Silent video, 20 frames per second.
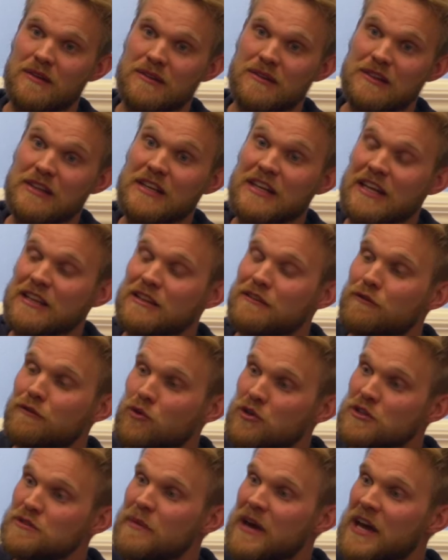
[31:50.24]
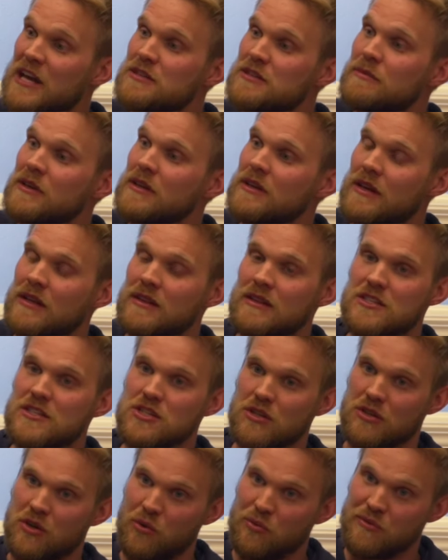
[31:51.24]
leading the forest management in the
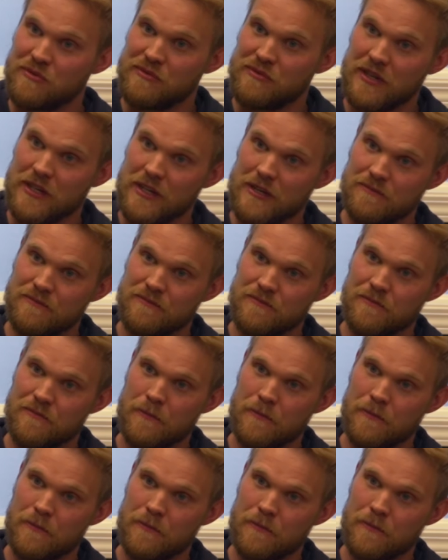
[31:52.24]
Chilcotin region.